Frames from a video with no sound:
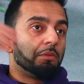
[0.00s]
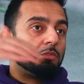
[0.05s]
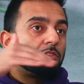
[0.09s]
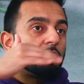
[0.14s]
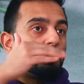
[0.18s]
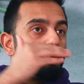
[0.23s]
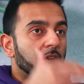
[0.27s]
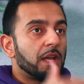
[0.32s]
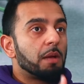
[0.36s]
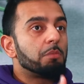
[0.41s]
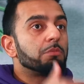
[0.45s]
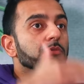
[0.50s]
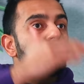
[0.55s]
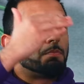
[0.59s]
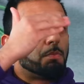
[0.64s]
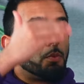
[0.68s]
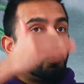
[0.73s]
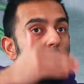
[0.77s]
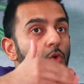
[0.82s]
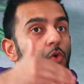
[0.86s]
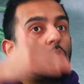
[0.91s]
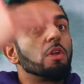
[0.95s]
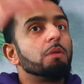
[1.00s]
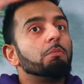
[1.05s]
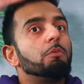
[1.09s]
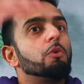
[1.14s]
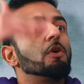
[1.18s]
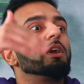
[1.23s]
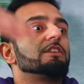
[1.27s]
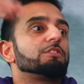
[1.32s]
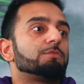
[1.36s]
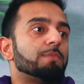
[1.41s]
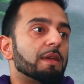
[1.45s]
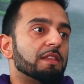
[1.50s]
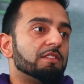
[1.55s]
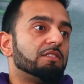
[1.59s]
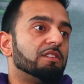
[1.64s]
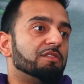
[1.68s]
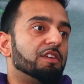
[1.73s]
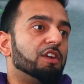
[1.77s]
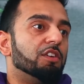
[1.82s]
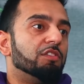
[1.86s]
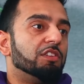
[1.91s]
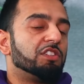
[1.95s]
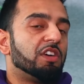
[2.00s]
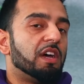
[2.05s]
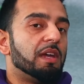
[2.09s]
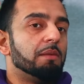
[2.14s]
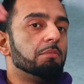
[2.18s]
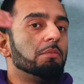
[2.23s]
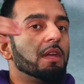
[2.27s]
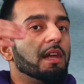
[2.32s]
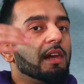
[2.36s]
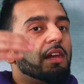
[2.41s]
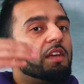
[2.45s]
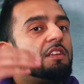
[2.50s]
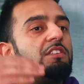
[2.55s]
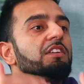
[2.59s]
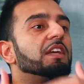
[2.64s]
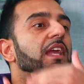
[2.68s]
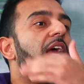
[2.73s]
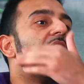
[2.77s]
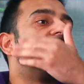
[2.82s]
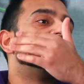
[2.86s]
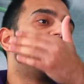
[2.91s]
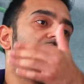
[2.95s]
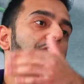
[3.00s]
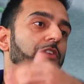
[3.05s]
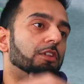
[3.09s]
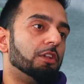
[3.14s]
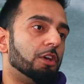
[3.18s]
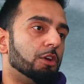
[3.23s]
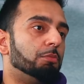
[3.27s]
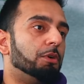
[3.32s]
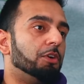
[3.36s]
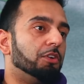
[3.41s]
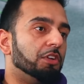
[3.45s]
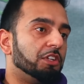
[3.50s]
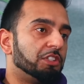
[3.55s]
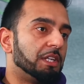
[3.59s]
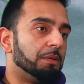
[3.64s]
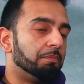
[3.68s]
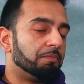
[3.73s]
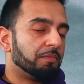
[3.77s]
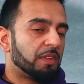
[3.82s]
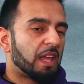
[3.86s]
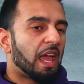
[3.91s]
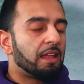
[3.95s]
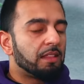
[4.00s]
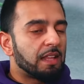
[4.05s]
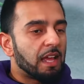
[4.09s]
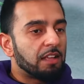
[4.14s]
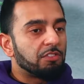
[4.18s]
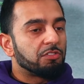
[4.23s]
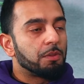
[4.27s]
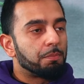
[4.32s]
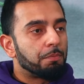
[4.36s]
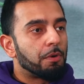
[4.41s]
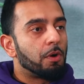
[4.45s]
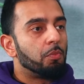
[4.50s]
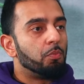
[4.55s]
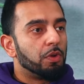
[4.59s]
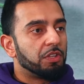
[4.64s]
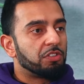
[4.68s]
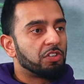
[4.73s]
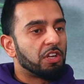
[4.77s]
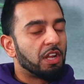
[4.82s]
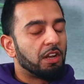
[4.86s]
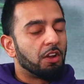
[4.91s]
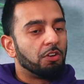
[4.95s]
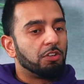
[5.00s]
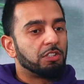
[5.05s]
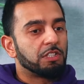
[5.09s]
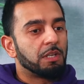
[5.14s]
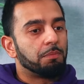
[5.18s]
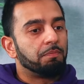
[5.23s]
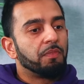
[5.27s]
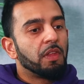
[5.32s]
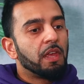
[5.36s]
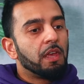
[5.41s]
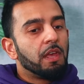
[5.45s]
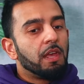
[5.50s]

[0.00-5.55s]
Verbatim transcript: So it becomes more and more expensive over time to get to full home ownership. And that's the problem with shared ownership.